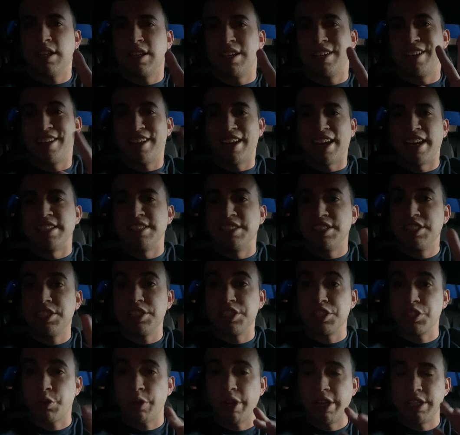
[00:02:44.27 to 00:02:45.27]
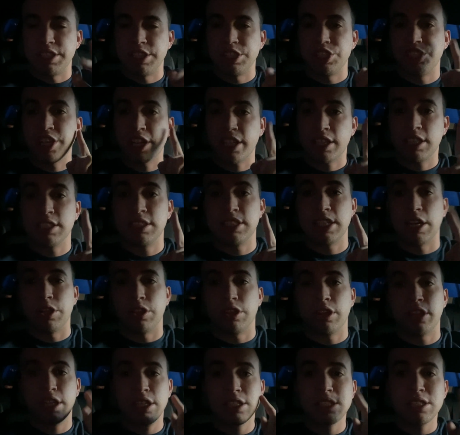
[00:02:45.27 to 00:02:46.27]
Guys, this is crazy. Check this
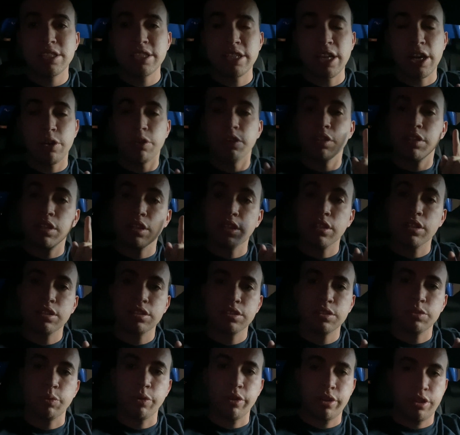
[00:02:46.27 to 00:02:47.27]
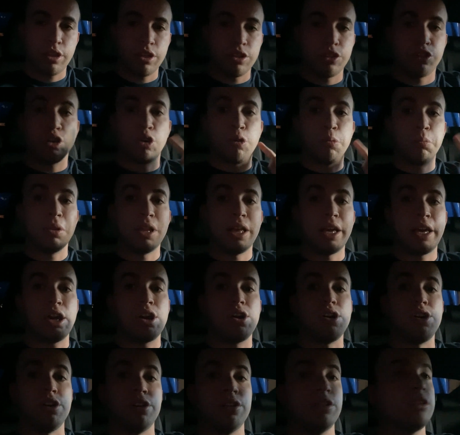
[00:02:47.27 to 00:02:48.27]
out. This is how it looks with the dome light
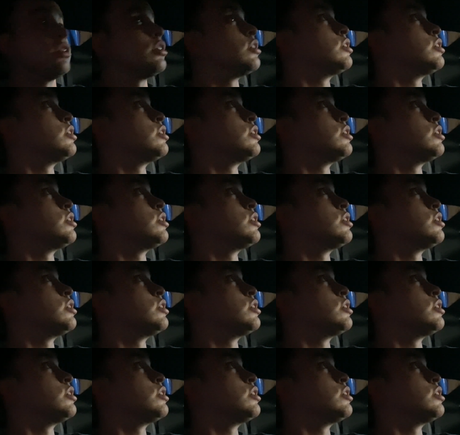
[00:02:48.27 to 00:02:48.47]
on.